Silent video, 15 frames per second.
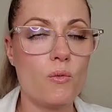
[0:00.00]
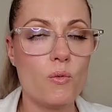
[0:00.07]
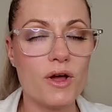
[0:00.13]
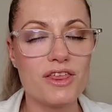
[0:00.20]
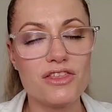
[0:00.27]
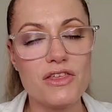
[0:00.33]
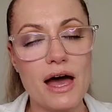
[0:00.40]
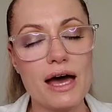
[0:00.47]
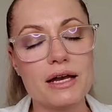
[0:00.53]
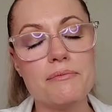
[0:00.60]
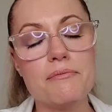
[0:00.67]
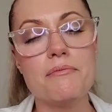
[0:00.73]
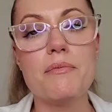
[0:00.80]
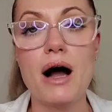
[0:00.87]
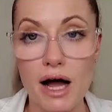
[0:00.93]
with that
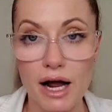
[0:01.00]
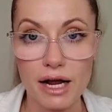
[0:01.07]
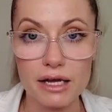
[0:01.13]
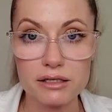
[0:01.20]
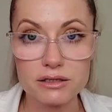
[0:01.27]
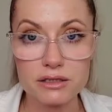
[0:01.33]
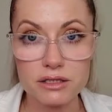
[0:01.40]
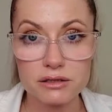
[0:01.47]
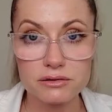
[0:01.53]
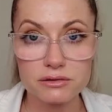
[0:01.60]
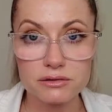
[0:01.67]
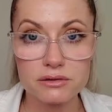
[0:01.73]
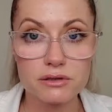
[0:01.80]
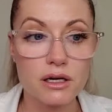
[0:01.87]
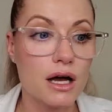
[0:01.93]
in mind,
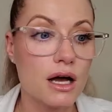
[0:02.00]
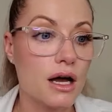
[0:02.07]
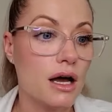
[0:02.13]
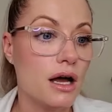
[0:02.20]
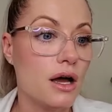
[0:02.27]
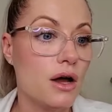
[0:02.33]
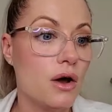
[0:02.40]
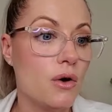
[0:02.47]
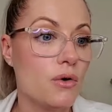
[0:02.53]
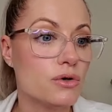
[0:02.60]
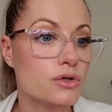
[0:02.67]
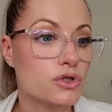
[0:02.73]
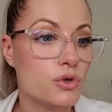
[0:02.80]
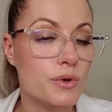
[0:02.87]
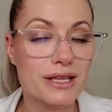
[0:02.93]

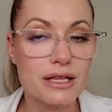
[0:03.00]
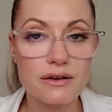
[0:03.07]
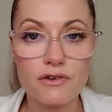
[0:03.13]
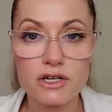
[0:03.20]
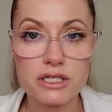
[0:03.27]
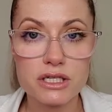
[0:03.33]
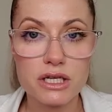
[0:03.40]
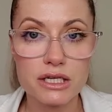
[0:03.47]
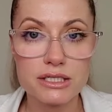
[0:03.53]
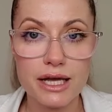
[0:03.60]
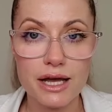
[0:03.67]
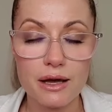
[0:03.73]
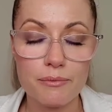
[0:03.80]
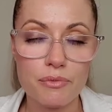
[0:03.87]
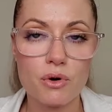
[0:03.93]
do we leave our skin
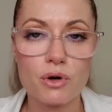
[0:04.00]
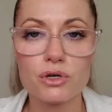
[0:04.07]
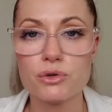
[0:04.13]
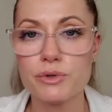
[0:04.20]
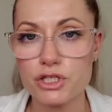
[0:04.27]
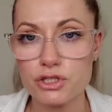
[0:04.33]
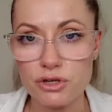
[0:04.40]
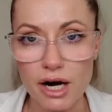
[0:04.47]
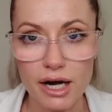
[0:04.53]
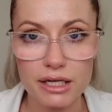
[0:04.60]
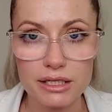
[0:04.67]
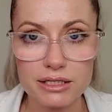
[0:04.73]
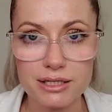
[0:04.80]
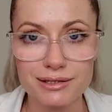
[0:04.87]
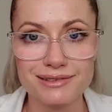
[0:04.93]
damp or do we dry
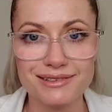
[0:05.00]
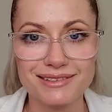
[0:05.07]
it?